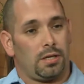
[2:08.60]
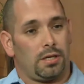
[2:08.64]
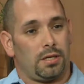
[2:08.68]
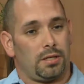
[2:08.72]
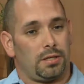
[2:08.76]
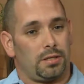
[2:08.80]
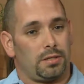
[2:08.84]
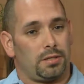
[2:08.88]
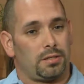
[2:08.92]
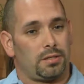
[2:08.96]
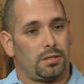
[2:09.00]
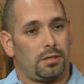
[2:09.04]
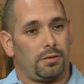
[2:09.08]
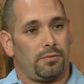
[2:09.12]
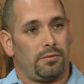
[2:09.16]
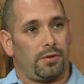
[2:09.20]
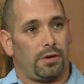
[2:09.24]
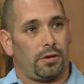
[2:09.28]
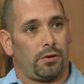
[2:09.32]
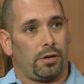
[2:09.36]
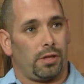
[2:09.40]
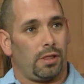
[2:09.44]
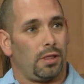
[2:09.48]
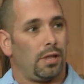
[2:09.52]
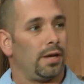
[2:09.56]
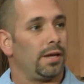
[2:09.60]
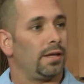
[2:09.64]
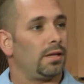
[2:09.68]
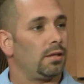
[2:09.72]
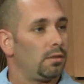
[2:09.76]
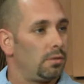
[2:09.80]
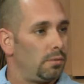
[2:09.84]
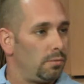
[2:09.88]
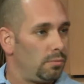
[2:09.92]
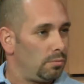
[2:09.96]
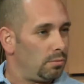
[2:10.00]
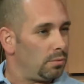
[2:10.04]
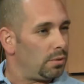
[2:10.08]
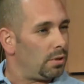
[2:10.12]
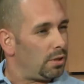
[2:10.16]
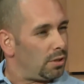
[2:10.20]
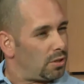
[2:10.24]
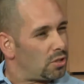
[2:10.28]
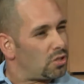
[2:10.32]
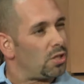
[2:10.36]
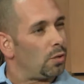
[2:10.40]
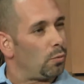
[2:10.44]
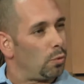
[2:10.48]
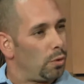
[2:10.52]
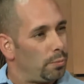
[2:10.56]
is very like
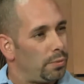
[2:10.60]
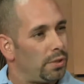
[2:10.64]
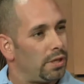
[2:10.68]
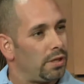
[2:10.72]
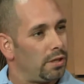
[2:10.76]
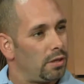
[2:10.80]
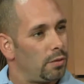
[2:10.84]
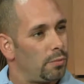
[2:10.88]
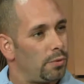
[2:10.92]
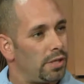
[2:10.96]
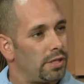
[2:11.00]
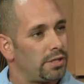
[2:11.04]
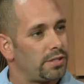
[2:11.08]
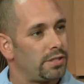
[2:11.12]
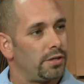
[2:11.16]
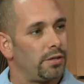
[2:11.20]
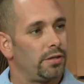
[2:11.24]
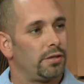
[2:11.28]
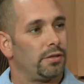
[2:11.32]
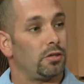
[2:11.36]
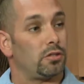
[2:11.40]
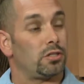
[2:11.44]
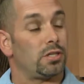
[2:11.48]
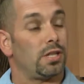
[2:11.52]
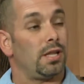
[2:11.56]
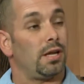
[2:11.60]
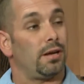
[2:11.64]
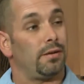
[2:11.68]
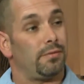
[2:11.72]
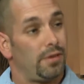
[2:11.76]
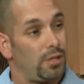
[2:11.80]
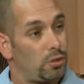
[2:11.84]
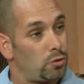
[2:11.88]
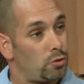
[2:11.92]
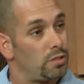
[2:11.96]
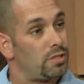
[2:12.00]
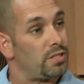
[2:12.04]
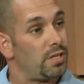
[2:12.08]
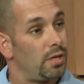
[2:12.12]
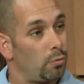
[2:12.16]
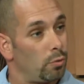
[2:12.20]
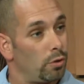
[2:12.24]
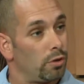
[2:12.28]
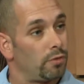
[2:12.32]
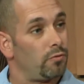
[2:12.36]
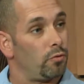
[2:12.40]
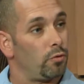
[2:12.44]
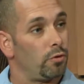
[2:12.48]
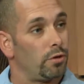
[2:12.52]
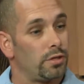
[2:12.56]
somewhat being in the military. There's a lot of veterans that
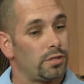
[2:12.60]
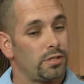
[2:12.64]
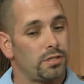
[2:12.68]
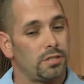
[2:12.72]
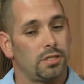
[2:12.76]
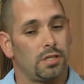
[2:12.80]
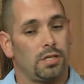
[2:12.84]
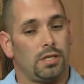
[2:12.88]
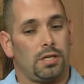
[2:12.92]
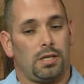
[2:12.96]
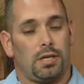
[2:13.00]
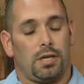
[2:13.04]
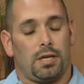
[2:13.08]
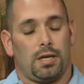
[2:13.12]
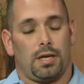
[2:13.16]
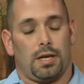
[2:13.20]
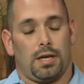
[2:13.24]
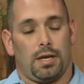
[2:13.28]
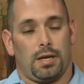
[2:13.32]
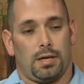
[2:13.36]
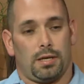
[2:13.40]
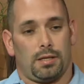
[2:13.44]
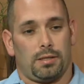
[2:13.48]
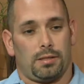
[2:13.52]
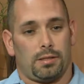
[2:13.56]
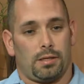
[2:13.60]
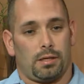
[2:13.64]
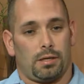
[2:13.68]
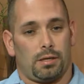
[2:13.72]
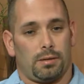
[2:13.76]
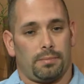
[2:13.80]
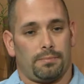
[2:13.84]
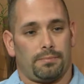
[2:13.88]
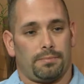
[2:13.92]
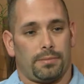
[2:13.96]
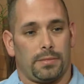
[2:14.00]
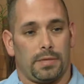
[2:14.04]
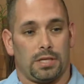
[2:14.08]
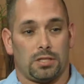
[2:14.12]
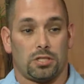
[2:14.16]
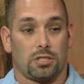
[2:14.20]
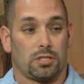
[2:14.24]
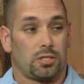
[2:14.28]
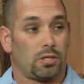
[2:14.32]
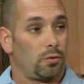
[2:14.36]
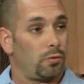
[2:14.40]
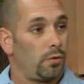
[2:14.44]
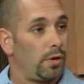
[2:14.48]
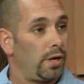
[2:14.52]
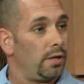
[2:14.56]
work for us, and it's
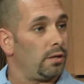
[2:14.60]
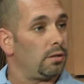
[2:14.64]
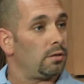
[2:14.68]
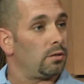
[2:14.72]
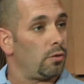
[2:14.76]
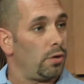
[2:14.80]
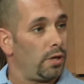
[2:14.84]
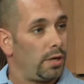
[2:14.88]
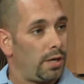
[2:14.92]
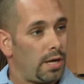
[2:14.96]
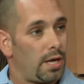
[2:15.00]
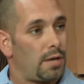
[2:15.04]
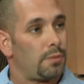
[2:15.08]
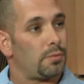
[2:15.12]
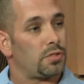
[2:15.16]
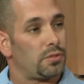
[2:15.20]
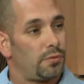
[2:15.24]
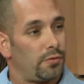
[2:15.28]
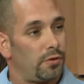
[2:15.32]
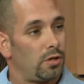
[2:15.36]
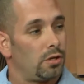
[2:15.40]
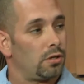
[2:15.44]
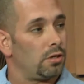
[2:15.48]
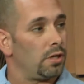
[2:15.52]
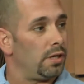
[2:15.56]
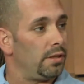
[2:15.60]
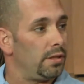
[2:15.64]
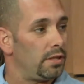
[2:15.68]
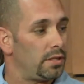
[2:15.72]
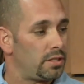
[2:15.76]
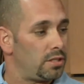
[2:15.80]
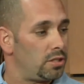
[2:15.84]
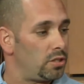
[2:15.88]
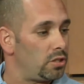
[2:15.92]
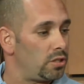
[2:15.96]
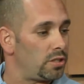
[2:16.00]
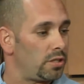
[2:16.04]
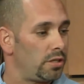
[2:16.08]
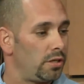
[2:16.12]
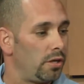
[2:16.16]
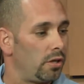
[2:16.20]
just a great atmosphere. And this is just